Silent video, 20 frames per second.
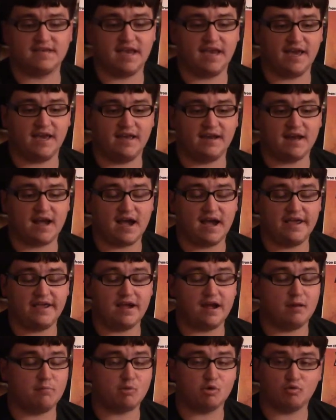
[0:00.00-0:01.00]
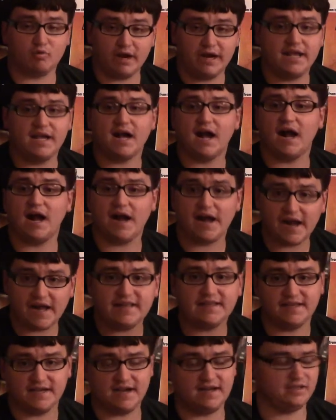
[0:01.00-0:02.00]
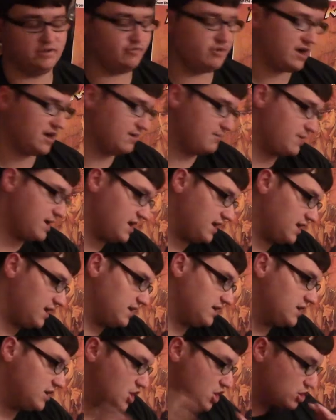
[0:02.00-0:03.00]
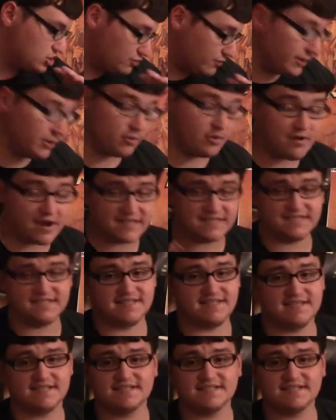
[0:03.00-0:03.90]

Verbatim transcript: and I, I'm already highly, highly recommending it to anyone who hasn't seen it,